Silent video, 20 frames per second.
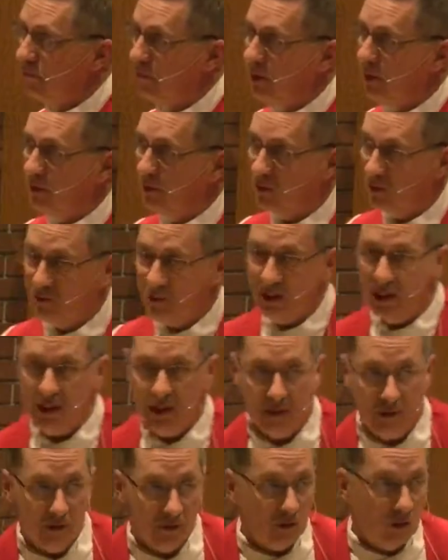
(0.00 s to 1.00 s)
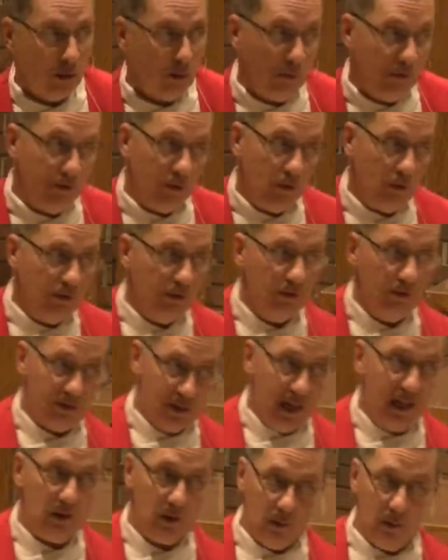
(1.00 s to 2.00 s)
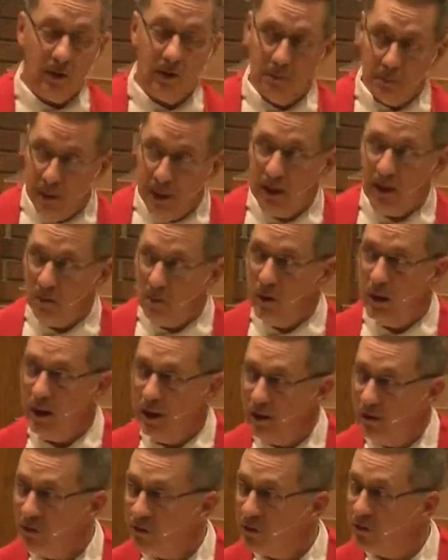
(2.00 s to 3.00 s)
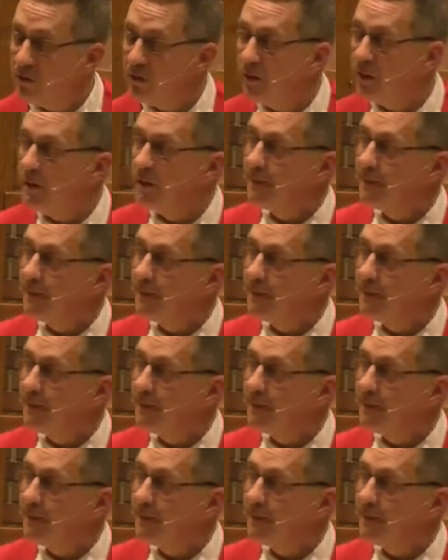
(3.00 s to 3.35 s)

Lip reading: as I say, this home of yours is adequate in many ways.